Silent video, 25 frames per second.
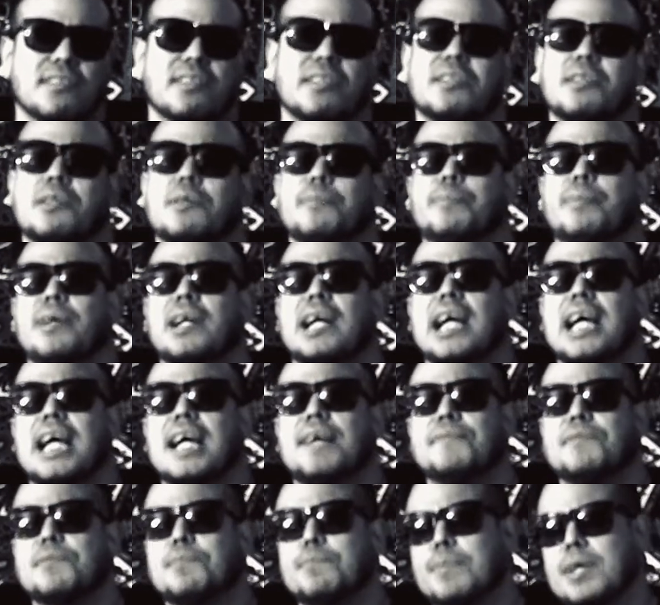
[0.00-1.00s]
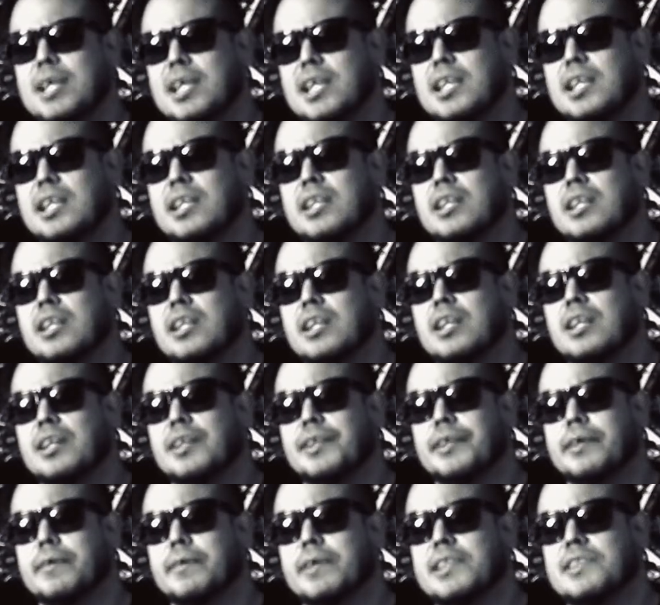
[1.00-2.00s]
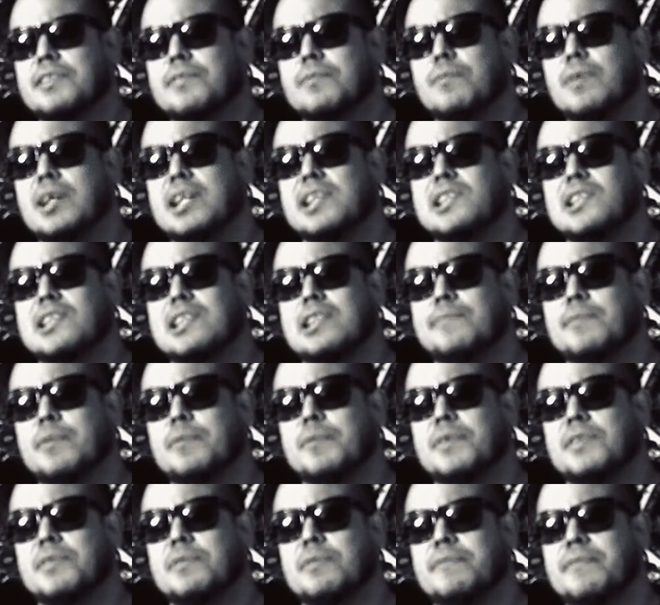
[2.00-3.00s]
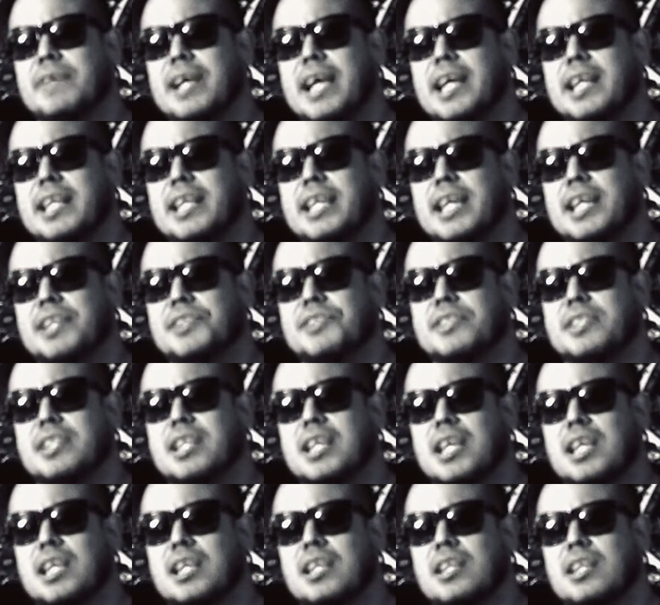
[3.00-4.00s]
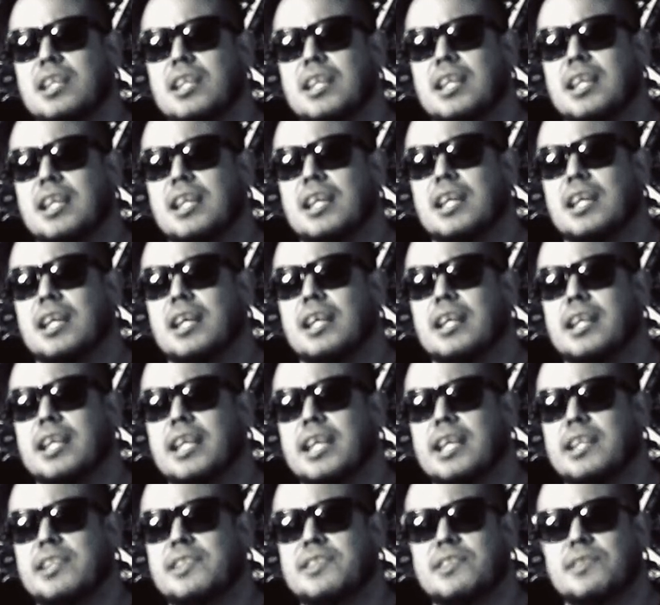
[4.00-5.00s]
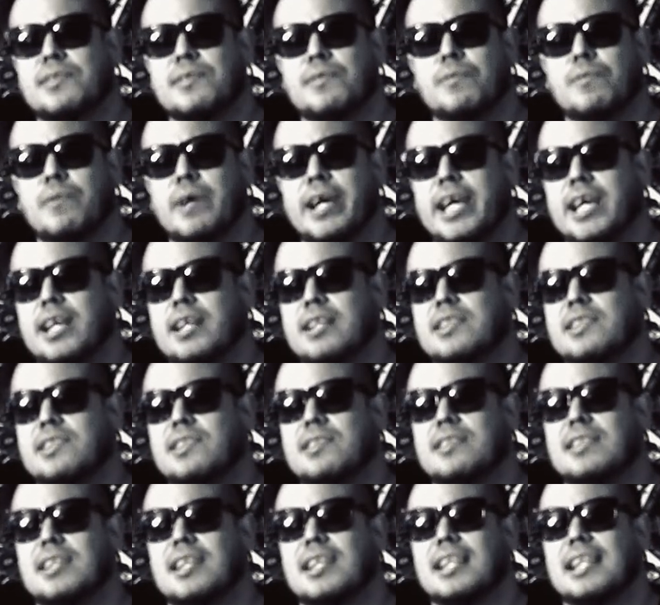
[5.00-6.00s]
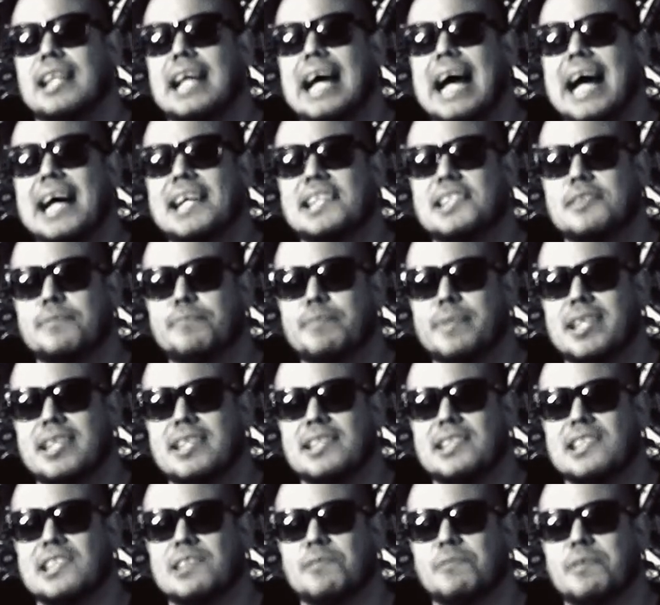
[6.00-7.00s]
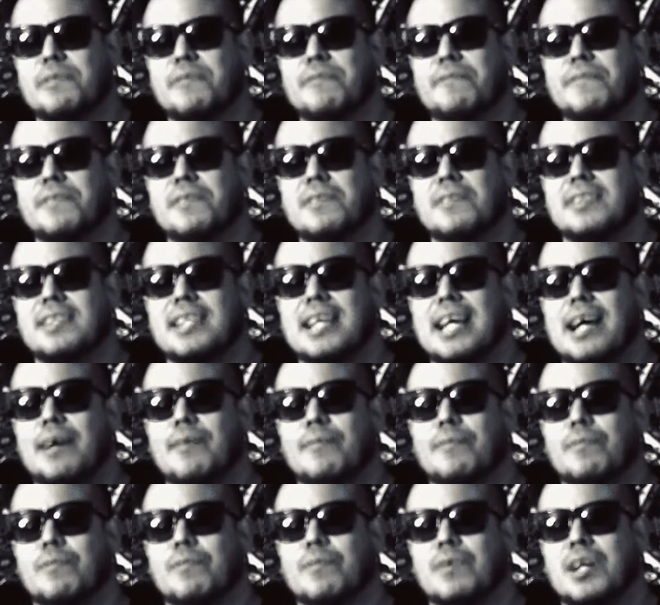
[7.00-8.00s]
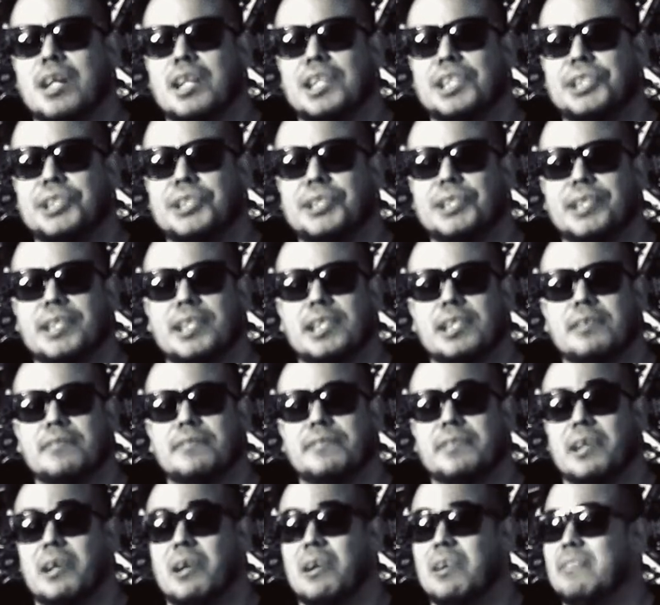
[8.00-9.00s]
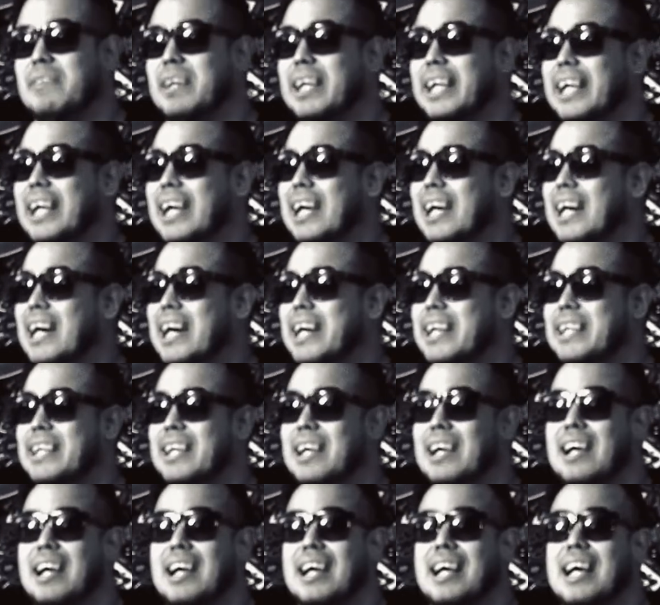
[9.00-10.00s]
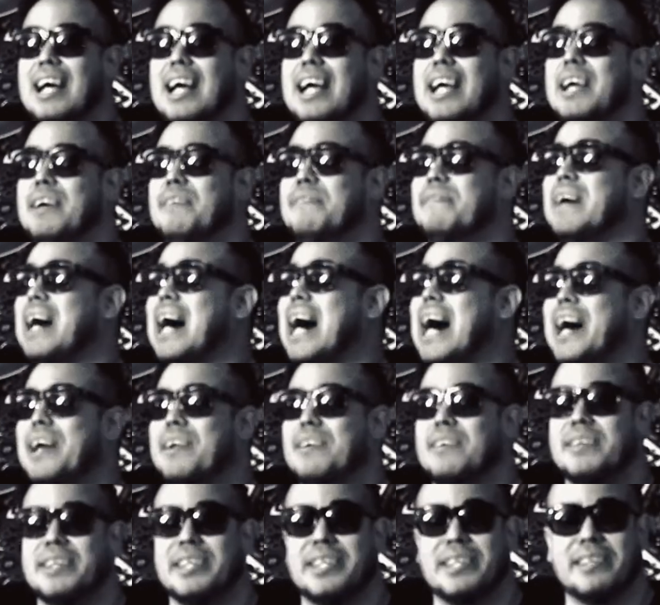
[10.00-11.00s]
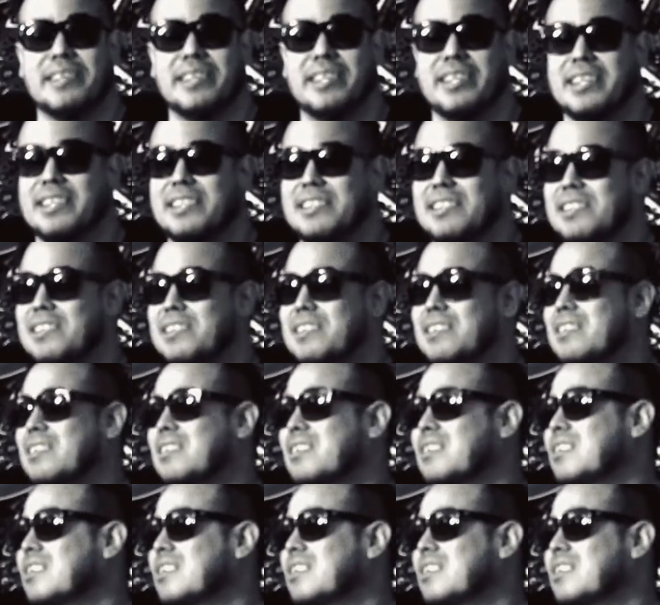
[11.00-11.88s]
It could perhaps be the reason why some of us with ADHD need to wait until the last minute so we feel that rush of, oh my god, if I don't do this,